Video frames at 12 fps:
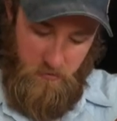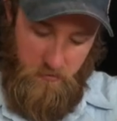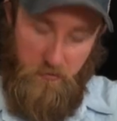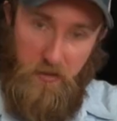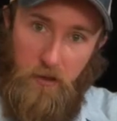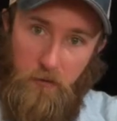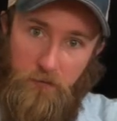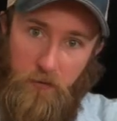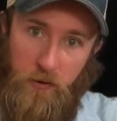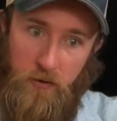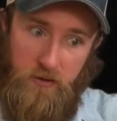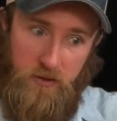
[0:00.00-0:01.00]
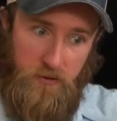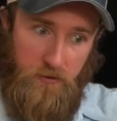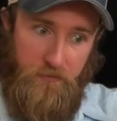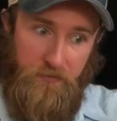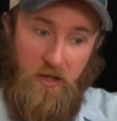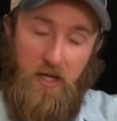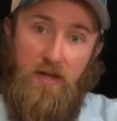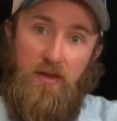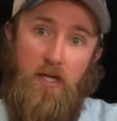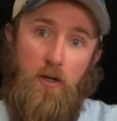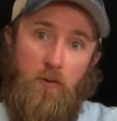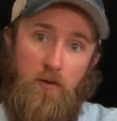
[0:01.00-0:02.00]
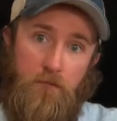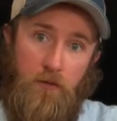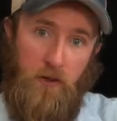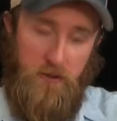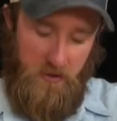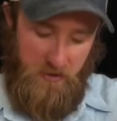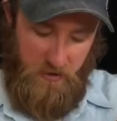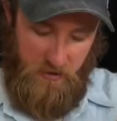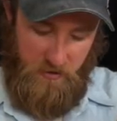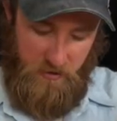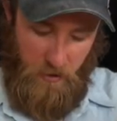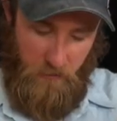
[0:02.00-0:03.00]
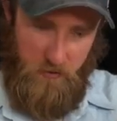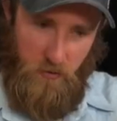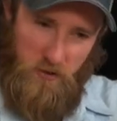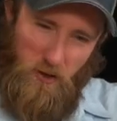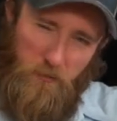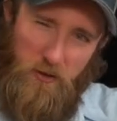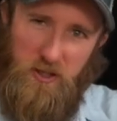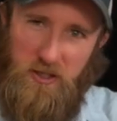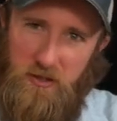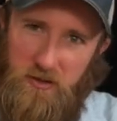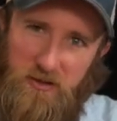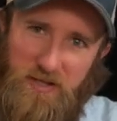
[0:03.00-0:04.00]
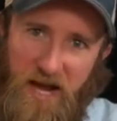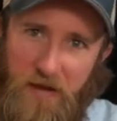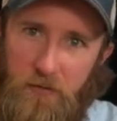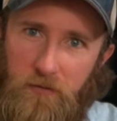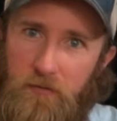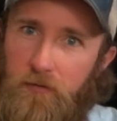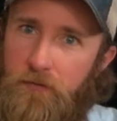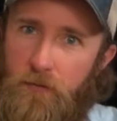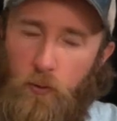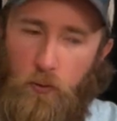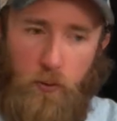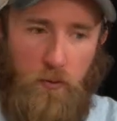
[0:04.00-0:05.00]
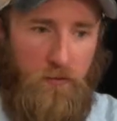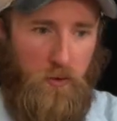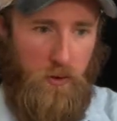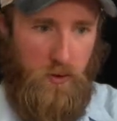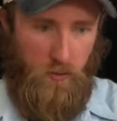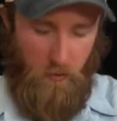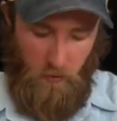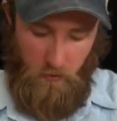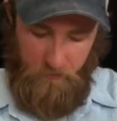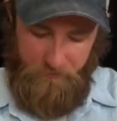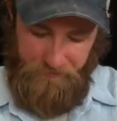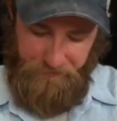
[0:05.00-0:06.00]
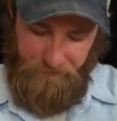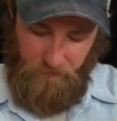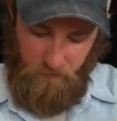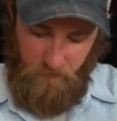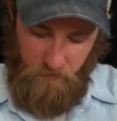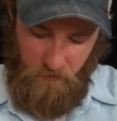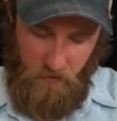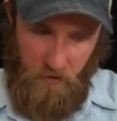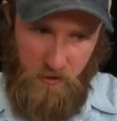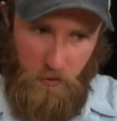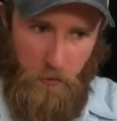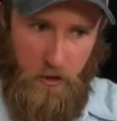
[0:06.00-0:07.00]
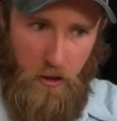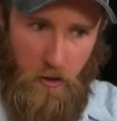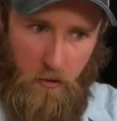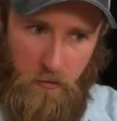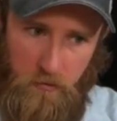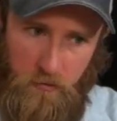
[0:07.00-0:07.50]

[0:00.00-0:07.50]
middle 1st, and then it reverses itself. So it's almost a type of a forward reverse roll. So we go.